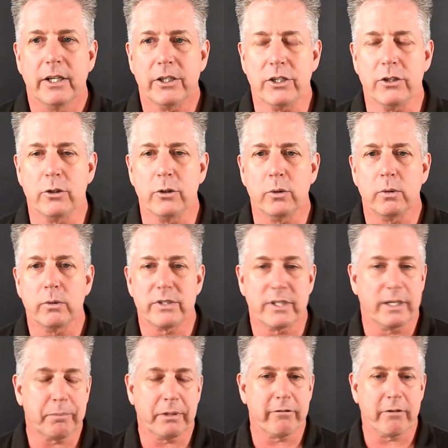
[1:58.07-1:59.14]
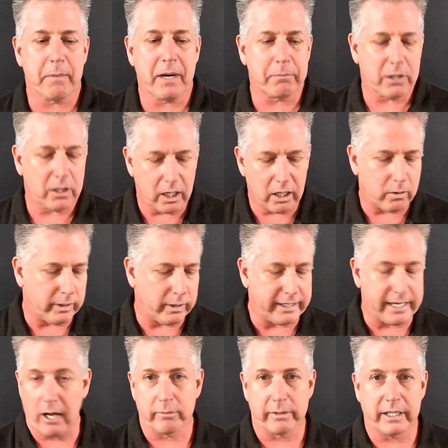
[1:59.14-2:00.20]
You simply remember, oh, and
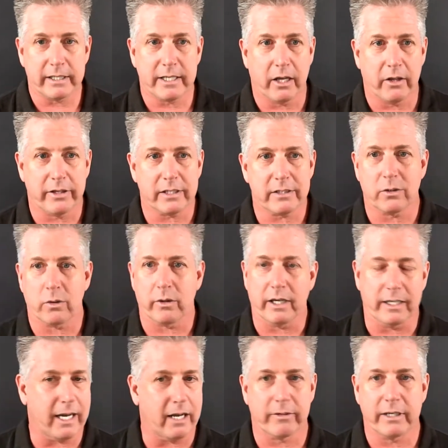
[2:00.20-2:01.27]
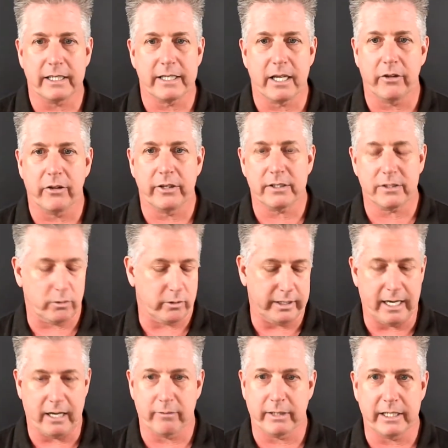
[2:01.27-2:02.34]
now I'm going to tell this story, and now I'm going to tell this story, and
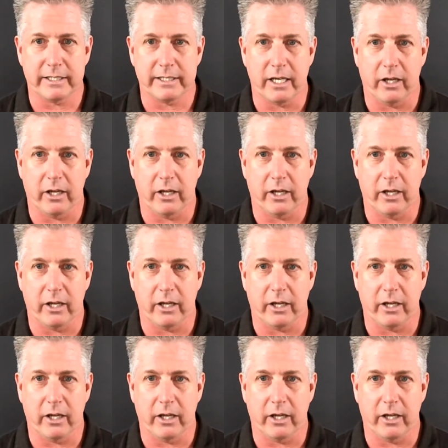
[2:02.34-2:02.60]
now I'm going to tell